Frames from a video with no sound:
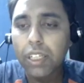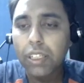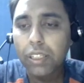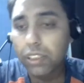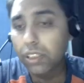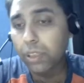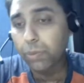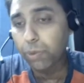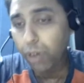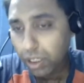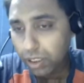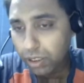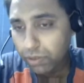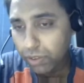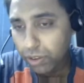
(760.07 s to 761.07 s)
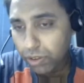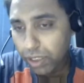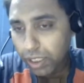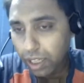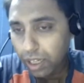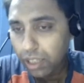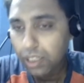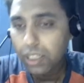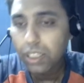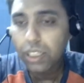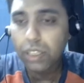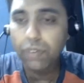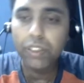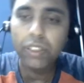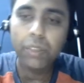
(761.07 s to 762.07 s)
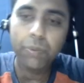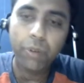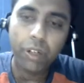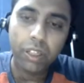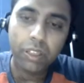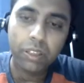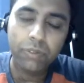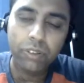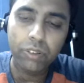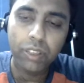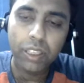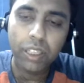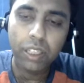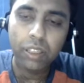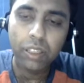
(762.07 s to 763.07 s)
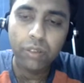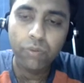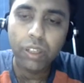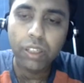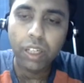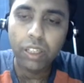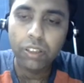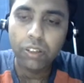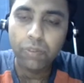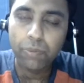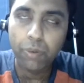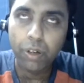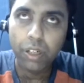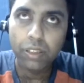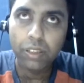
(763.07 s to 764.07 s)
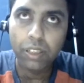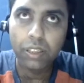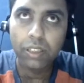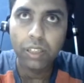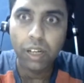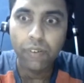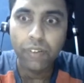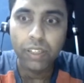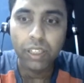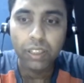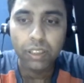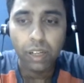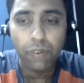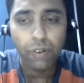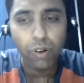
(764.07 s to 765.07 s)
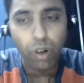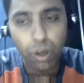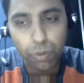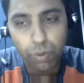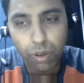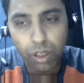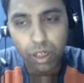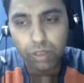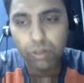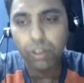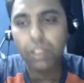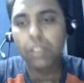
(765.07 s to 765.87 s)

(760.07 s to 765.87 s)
Is it a product review data? If it is a product review data, then what kind of products does it cover? Does it cover all products, or in